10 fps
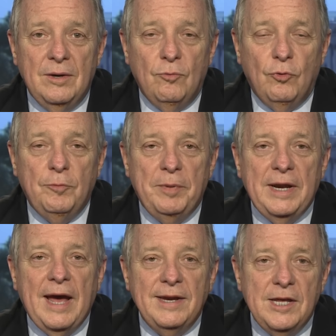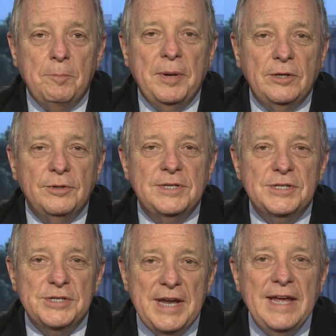would have been Hadiya
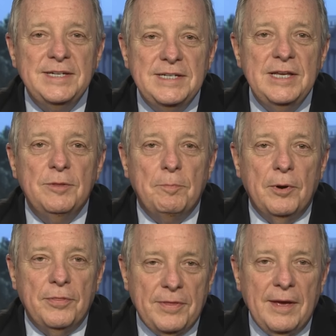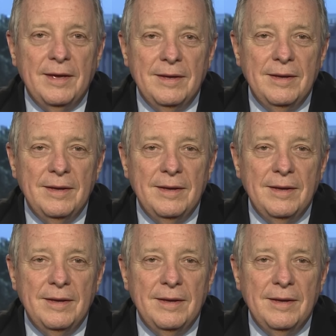Pendleton's 19th birthday.